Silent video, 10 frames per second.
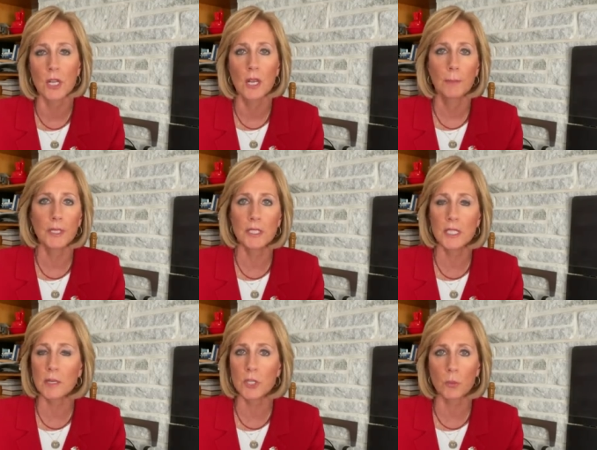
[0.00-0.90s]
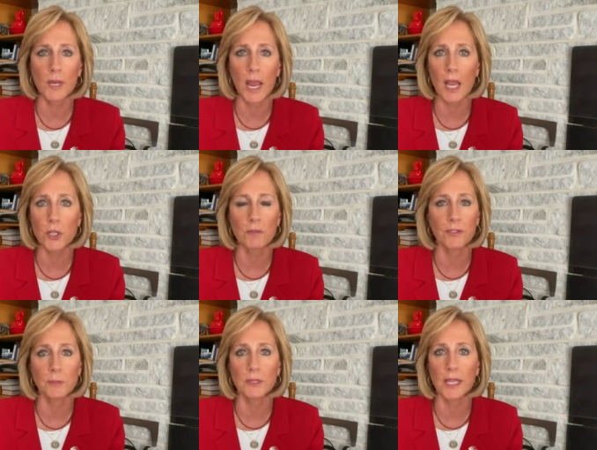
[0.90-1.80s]
Mm-hmm. But it seems the reaction
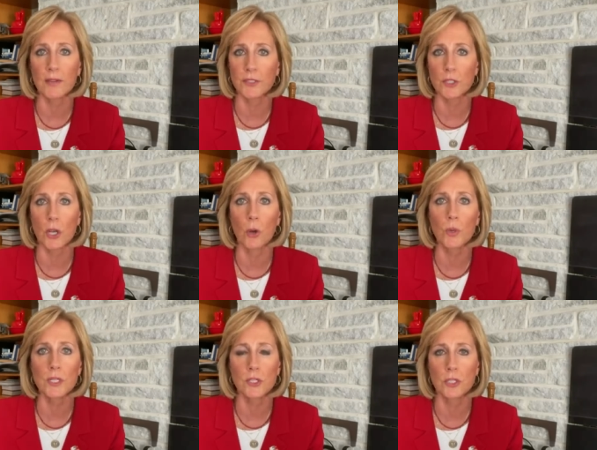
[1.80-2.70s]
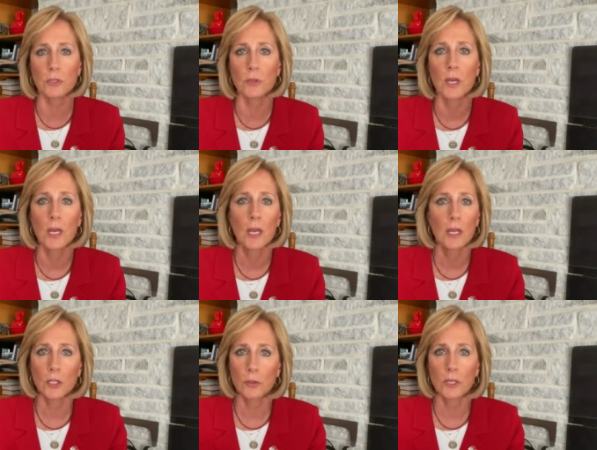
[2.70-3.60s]
from the left is always to
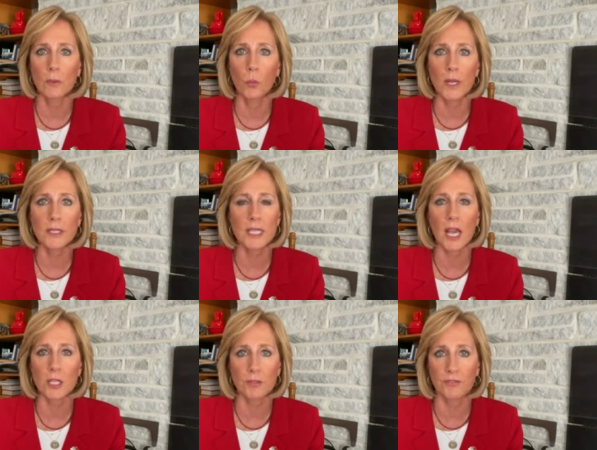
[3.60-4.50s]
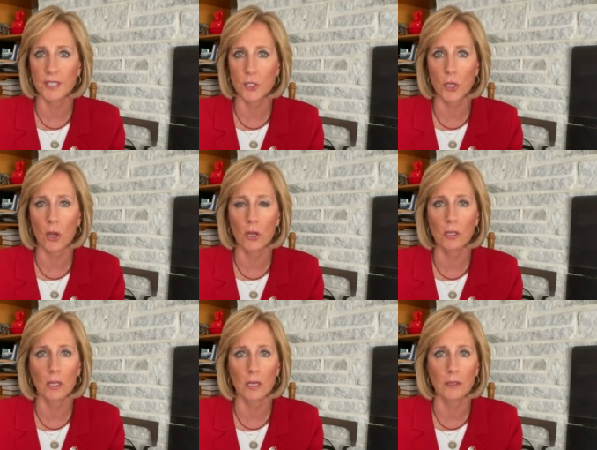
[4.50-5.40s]
you know one size fits
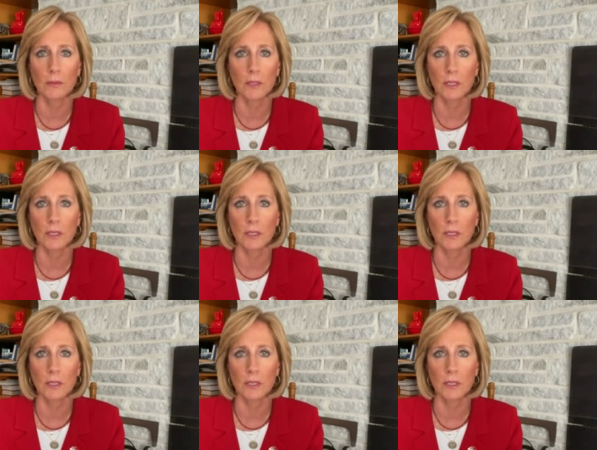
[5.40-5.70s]
all uh,